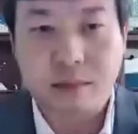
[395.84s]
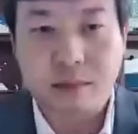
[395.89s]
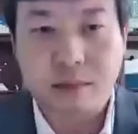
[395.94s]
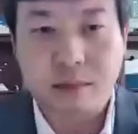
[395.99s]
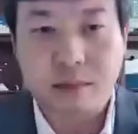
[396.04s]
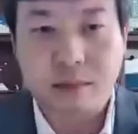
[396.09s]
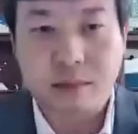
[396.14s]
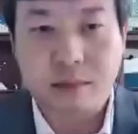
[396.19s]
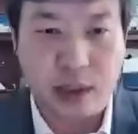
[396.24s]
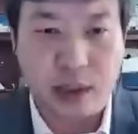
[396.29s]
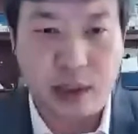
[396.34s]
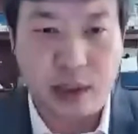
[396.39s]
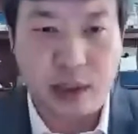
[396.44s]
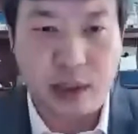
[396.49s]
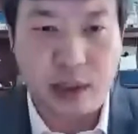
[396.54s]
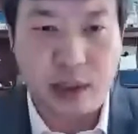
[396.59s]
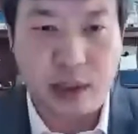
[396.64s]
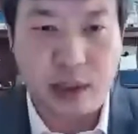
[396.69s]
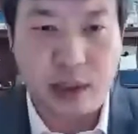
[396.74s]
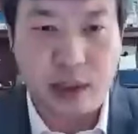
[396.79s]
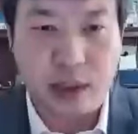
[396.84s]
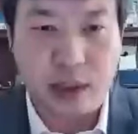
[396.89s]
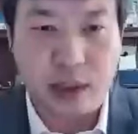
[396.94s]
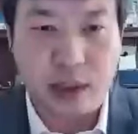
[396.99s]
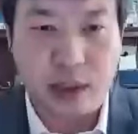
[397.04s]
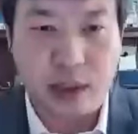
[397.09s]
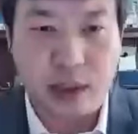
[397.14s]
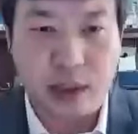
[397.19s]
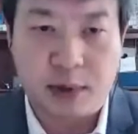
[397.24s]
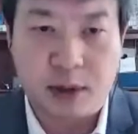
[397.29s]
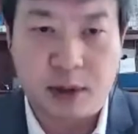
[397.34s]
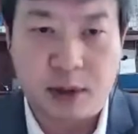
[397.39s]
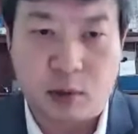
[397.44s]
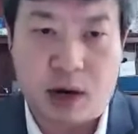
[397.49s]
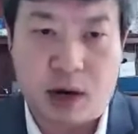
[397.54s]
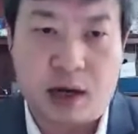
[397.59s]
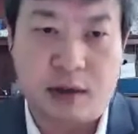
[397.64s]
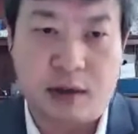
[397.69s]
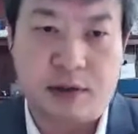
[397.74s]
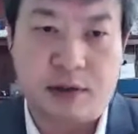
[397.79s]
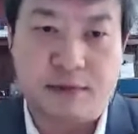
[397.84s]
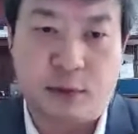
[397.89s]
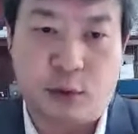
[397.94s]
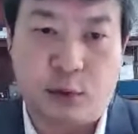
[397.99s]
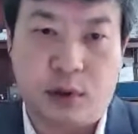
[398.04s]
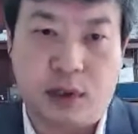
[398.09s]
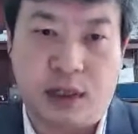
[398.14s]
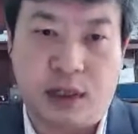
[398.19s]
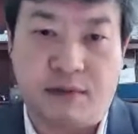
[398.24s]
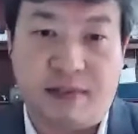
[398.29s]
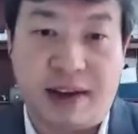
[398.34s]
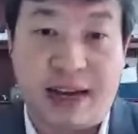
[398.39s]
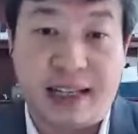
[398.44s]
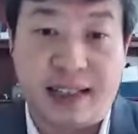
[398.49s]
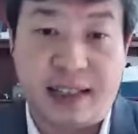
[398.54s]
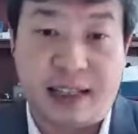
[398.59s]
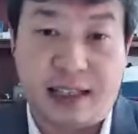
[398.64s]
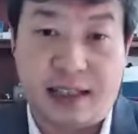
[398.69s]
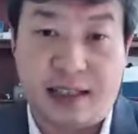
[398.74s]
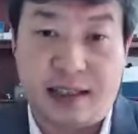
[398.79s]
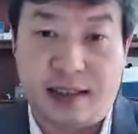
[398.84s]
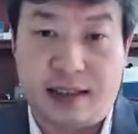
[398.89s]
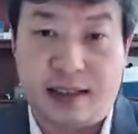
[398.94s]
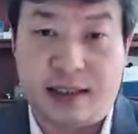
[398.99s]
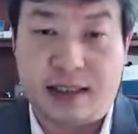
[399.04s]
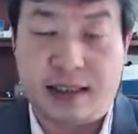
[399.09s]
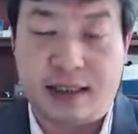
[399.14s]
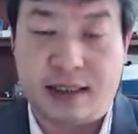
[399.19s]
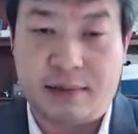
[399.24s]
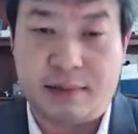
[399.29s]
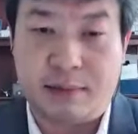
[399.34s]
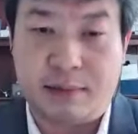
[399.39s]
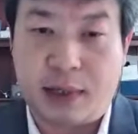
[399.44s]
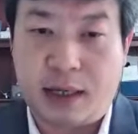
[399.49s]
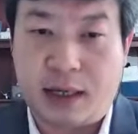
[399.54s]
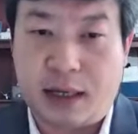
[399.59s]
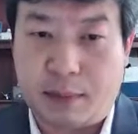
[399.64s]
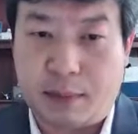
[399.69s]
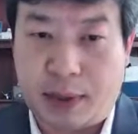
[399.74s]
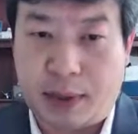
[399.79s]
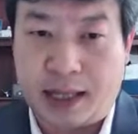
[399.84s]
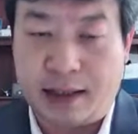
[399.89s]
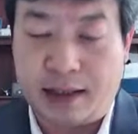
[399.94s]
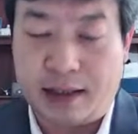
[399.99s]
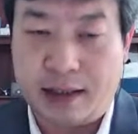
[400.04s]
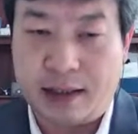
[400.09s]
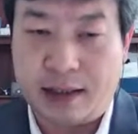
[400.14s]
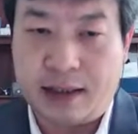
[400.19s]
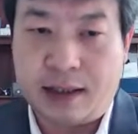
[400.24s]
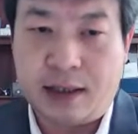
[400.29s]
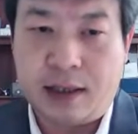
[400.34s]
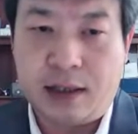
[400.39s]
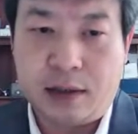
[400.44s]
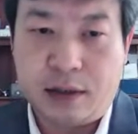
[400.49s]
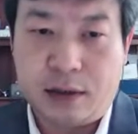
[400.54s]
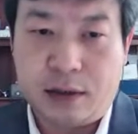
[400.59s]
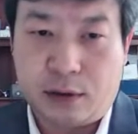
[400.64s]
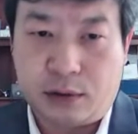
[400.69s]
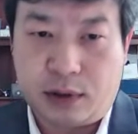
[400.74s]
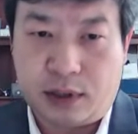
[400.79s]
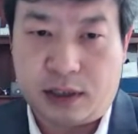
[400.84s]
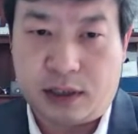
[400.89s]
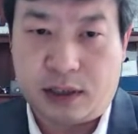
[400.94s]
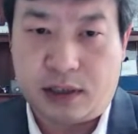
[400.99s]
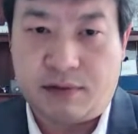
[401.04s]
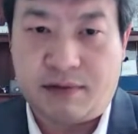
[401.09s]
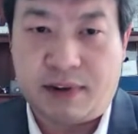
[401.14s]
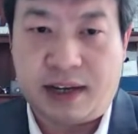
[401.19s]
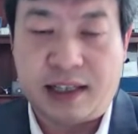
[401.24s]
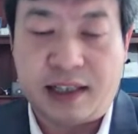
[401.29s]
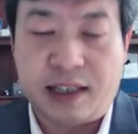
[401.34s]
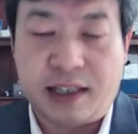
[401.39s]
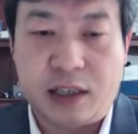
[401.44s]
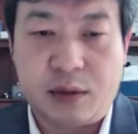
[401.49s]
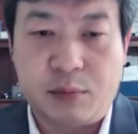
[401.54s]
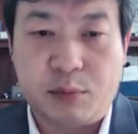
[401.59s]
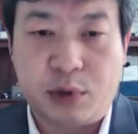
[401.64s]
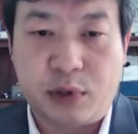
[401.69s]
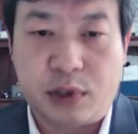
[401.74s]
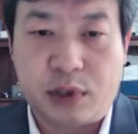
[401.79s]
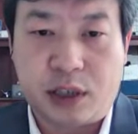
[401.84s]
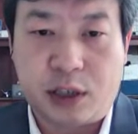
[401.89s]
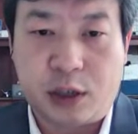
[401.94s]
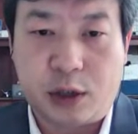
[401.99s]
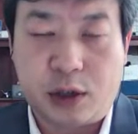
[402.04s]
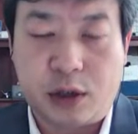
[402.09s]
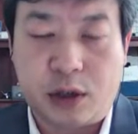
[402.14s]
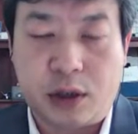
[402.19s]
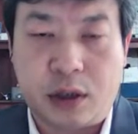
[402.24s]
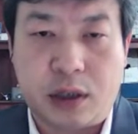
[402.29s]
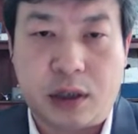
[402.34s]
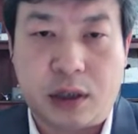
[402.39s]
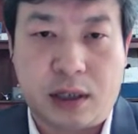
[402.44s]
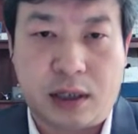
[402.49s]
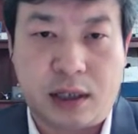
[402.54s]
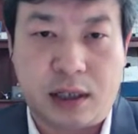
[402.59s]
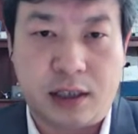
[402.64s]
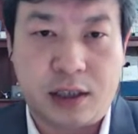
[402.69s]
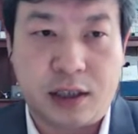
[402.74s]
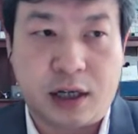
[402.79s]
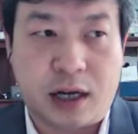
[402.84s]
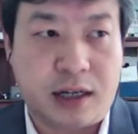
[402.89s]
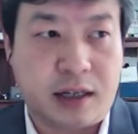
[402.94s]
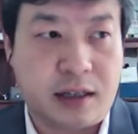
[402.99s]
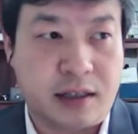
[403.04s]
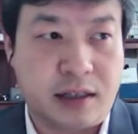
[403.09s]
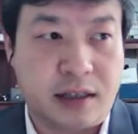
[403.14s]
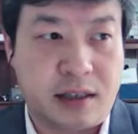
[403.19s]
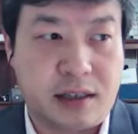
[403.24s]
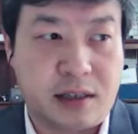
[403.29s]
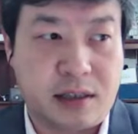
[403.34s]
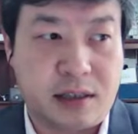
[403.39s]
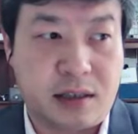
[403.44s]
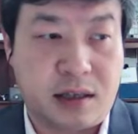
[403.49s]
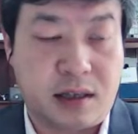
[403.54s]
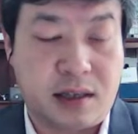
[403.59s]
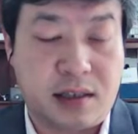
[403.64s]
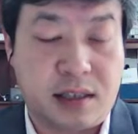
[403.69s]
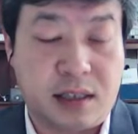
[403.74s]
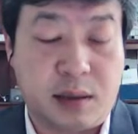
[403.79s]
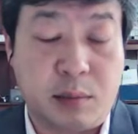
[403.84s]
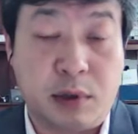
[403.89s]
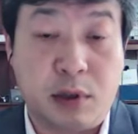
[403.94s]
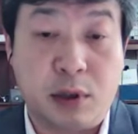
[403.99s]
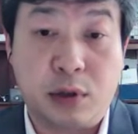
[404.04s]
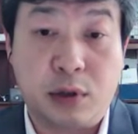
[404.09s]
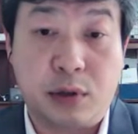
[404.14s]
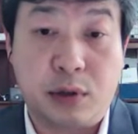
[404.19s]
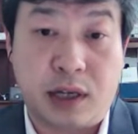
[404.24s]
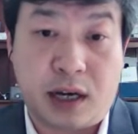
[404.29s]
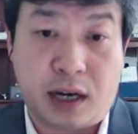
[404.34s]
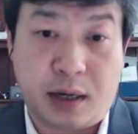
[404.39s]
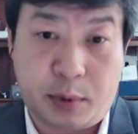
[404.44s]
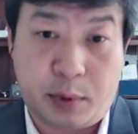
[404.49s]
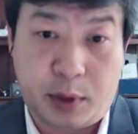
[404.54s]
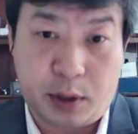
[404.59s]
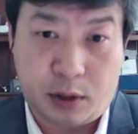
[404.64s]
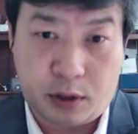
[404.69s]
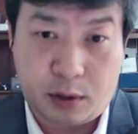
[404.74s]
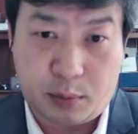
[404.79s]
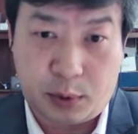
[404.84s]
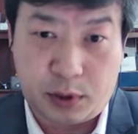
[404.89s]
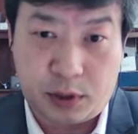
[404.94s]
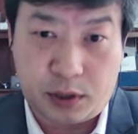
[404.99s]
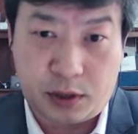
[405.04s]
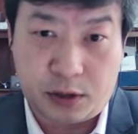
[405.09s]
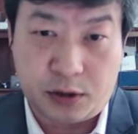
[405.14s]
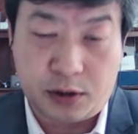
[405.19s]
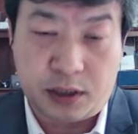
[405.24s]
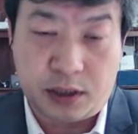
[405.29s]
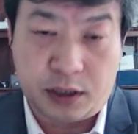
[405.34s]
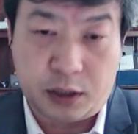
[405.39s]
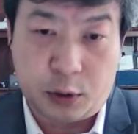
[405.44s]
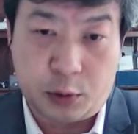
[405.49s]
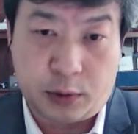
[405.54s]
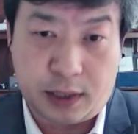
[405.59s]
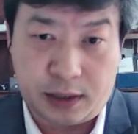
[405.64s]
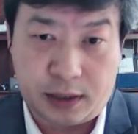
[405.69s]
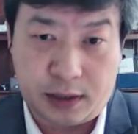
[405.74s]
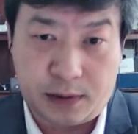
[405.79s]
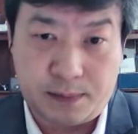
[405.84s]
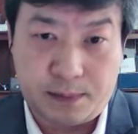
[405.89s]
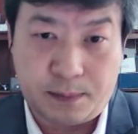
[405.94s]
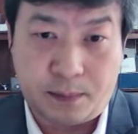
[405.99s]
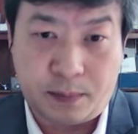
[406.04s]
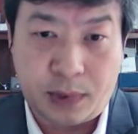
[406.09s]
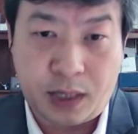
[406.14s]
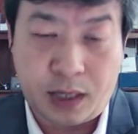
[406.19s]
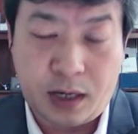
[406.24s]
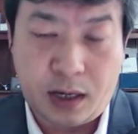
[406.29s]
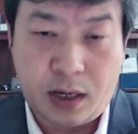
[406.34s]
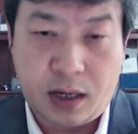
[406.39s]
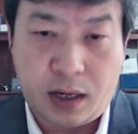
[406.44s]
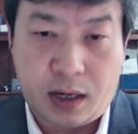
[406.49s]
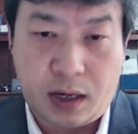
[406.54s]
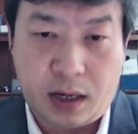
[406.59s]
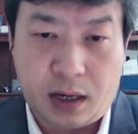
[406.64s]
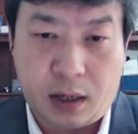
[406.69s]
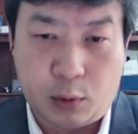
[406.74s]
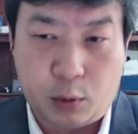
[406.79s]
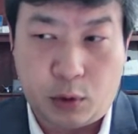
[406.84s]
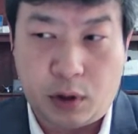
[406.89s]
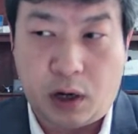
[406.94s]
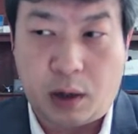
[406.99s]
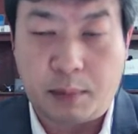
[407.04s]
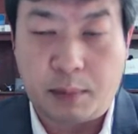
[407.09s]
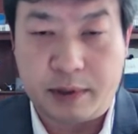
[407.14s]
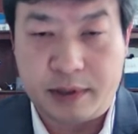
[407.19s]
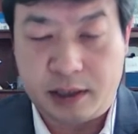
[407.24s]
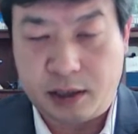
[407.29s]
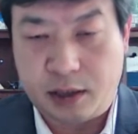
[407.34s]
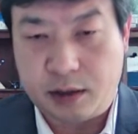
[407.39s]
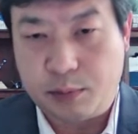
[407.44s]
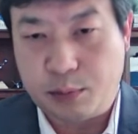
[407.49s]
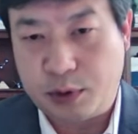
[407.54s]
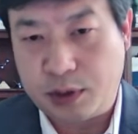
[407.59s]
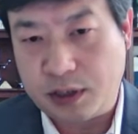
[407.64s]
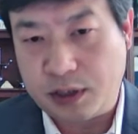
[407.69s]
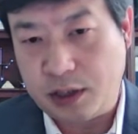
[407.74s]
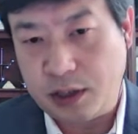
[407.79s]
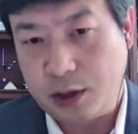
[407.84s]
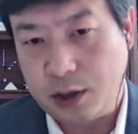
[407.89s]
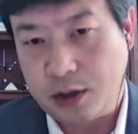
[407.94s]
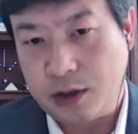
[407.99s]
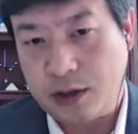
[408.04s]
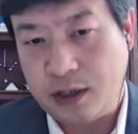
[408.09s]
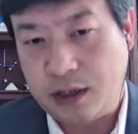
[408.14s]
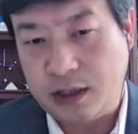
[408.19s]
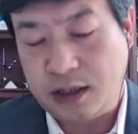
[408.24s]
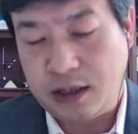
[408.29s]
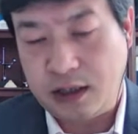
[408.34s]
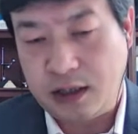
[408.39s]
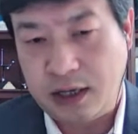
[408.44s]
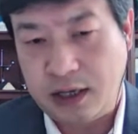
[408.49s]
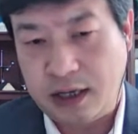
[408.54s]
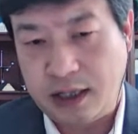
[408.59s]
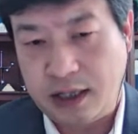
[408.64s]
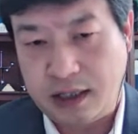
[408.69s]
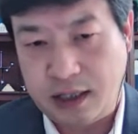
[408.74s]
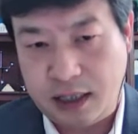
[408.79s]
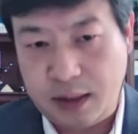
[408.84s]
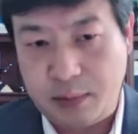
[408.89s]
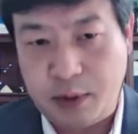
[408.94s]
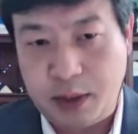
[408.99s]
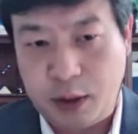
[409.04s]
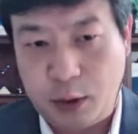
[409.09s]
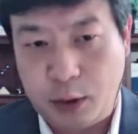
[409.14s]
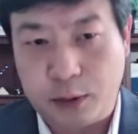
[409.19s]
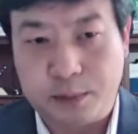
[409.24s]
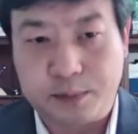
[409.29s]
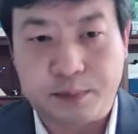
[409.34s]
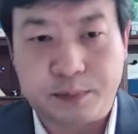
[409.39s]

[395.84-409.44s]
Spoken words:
So it is a prescribed ground for invalidating a patent. So this invalidation procedure in China is similar to the IPR procedure in the US or opposition procedure at the EPO.